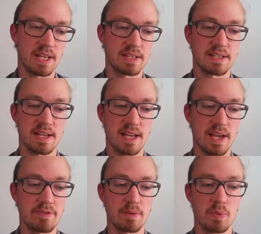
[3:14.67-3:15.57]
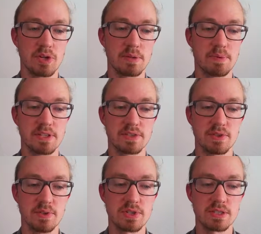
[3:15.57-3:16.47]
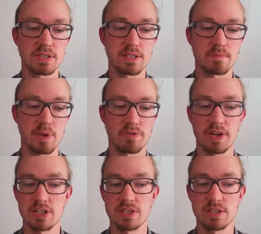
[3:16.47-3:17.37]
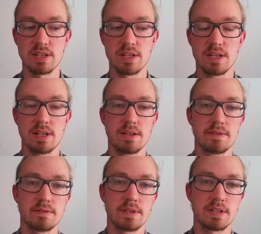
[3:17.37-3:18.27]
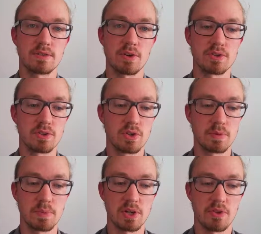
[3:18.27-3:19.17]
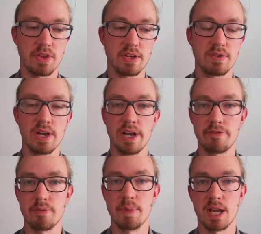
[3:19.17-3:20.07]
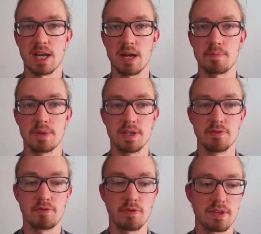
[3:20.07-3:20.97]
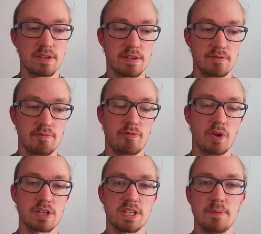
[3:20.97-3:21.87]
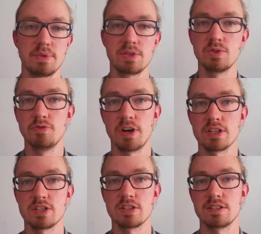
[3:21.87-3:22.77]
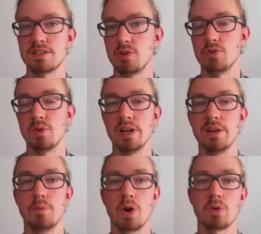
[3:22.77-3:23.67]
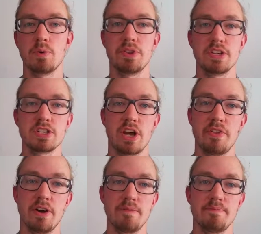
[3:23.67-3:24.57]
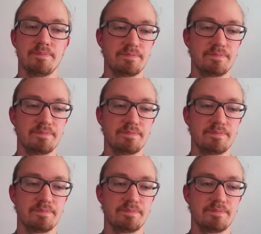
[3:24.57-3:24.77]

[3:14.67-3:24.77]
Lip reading: And having multiple solutions per function is also good, because then you have a backup if, for example, two functions don't really work with each other.